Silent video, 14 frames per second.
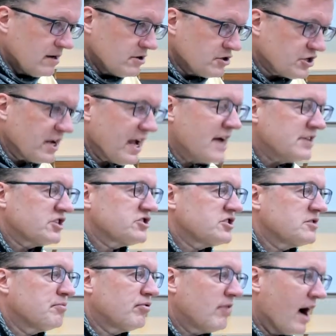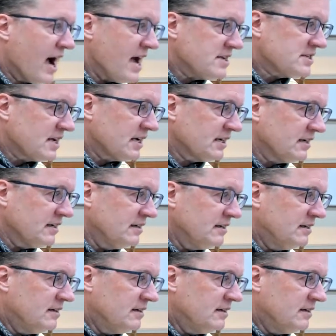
She has a surprising,